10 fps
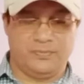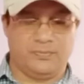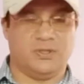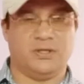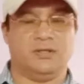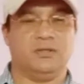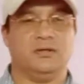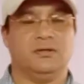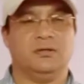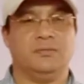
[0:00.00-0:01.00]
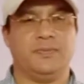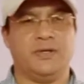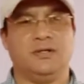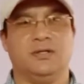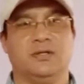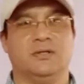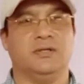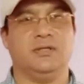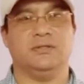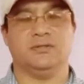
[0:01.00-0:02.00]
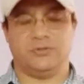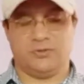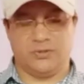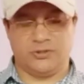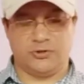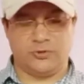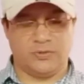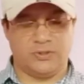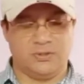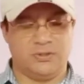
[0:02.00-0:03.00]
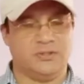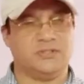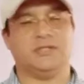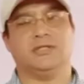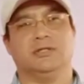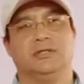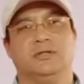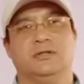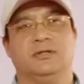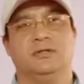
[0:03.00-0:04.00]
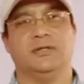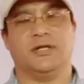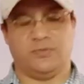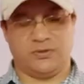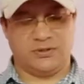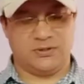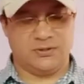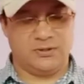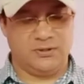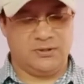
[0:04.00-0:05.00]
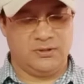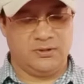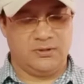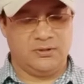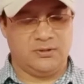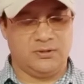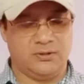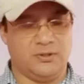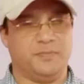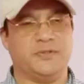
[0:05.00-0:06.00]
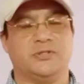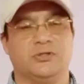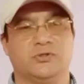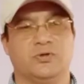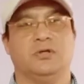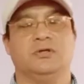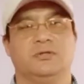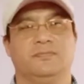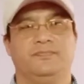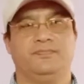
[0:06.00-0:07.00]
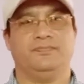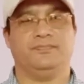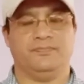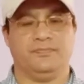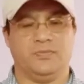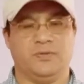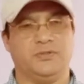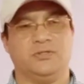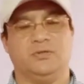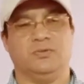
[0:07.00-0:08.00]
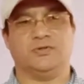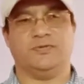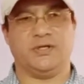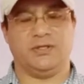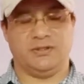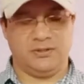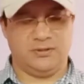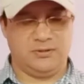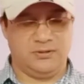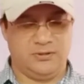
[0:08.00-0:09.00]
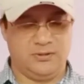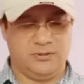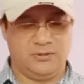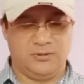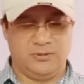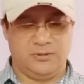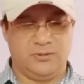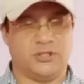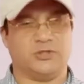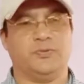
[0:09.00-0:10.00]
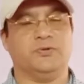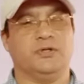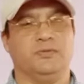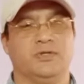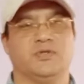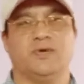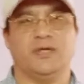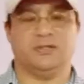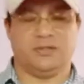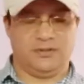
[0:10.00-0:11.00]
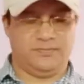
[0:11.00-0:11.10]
they pricked their ears to listen to the signal that was the pistol shot. The pistol was fired. Exploded means fired.